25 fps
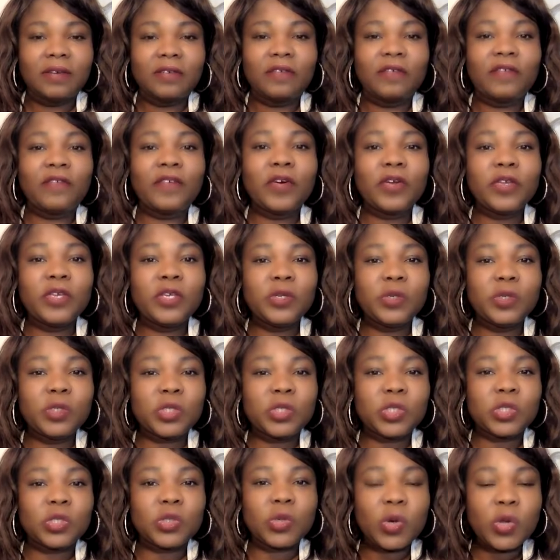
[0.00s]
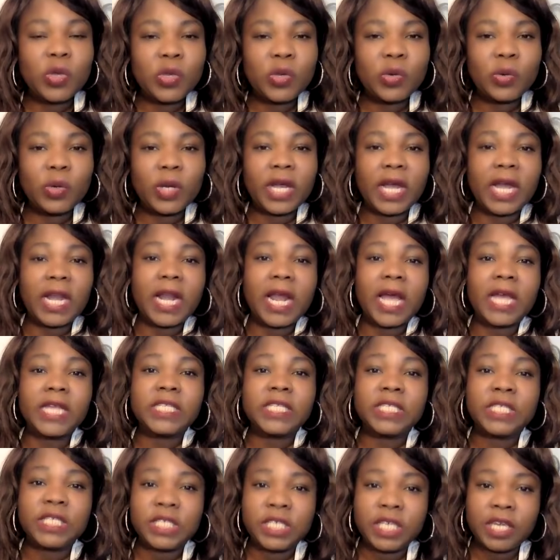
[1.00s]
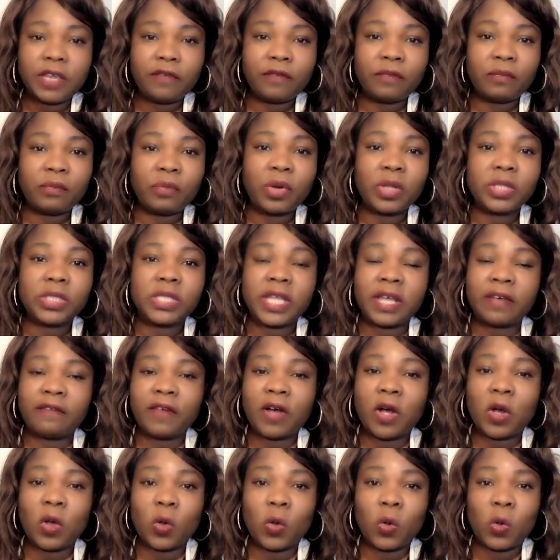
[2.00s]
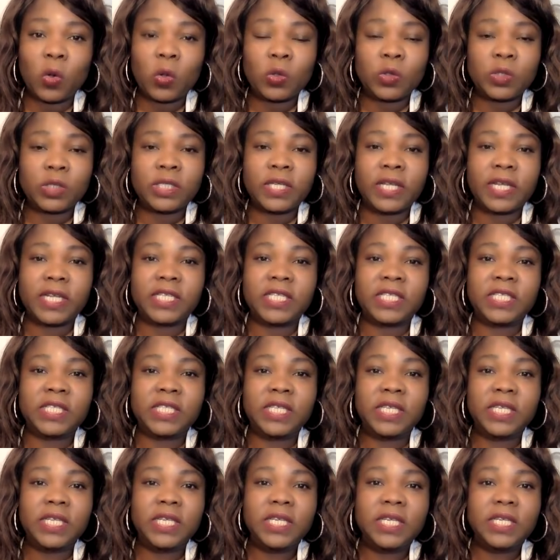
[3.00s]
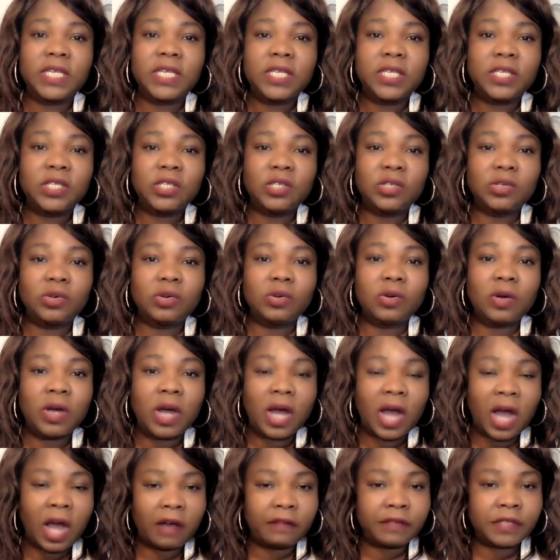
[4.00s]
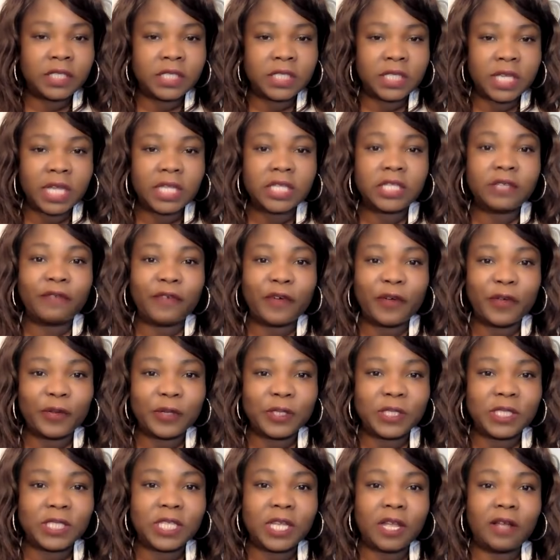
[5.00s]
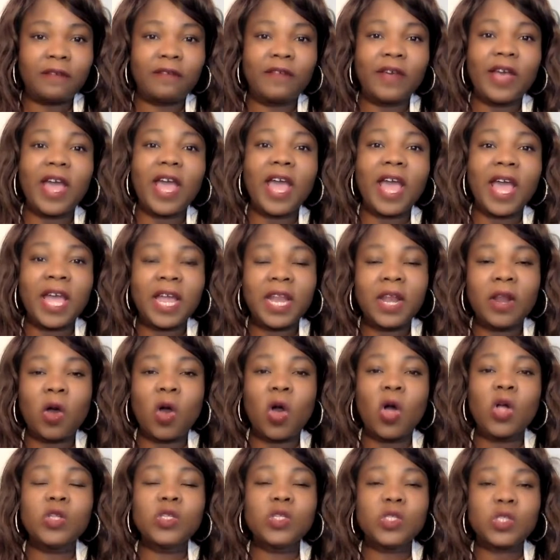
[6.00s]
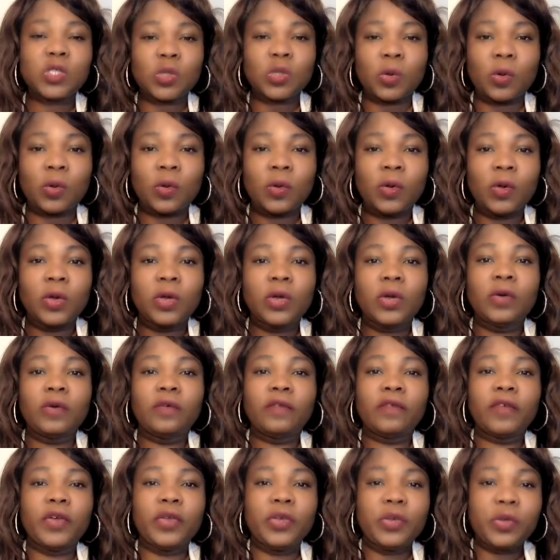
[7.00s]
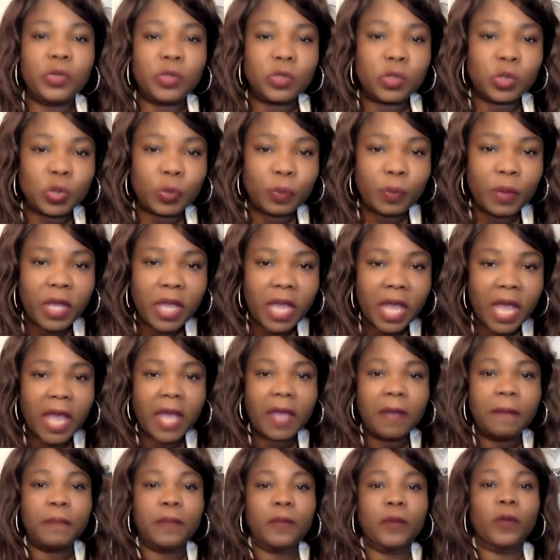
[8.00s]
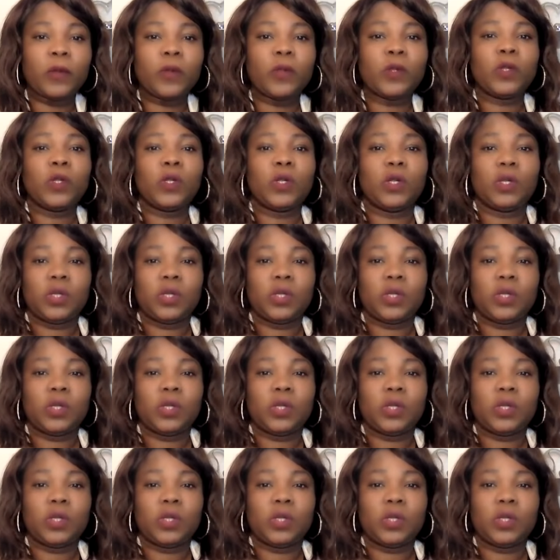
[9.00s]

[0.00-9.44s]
for you so you can achieve whatever goals that you have set for yourself and also for you to be able